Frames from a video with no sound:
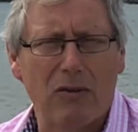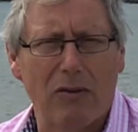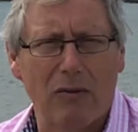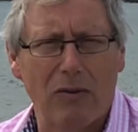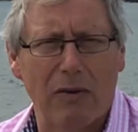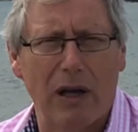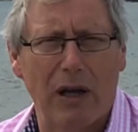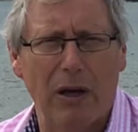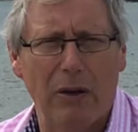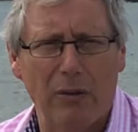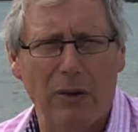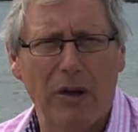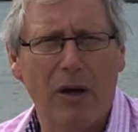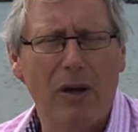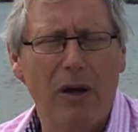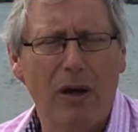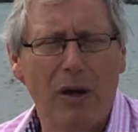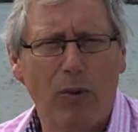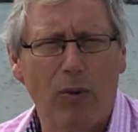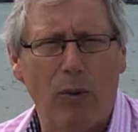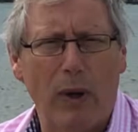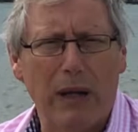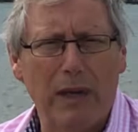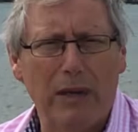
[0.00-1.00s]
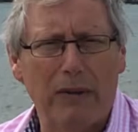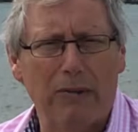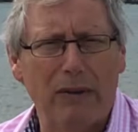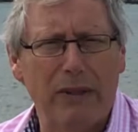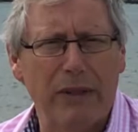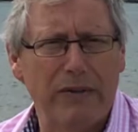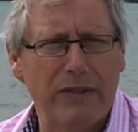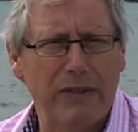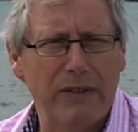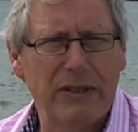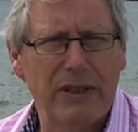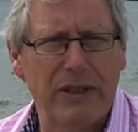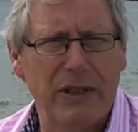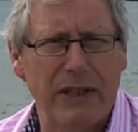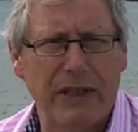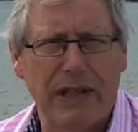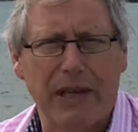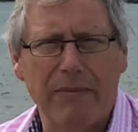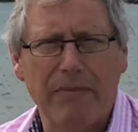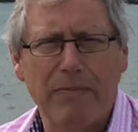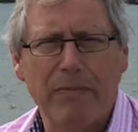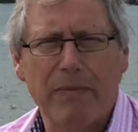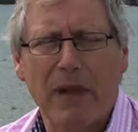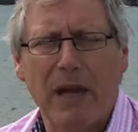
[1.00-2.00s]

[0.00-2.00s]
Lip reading: on loan while they're in the facility.